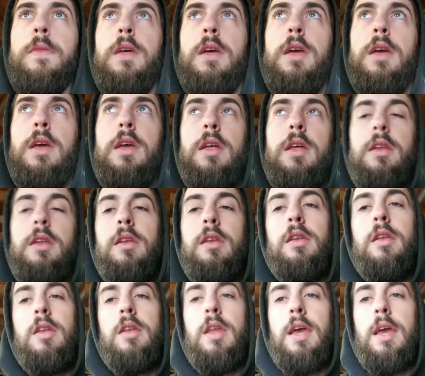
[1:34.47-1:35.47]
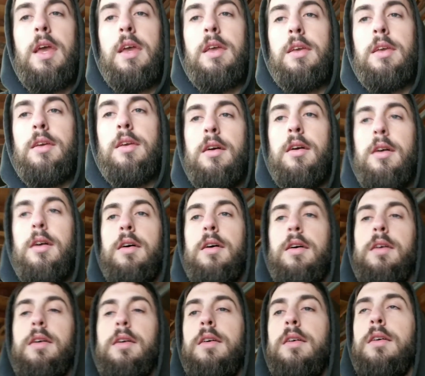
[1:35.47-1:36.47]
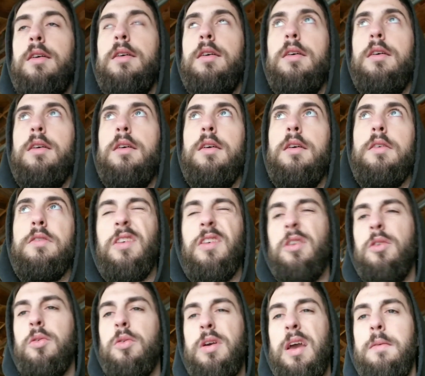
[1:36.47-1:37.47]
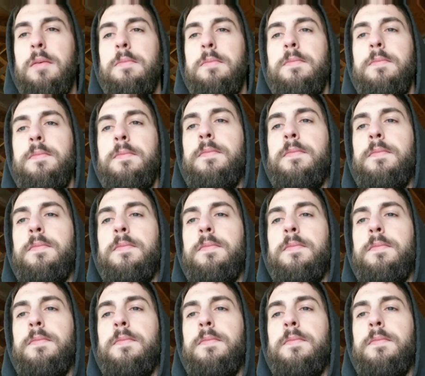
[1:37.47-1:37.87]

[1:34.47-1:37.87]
in a single cab.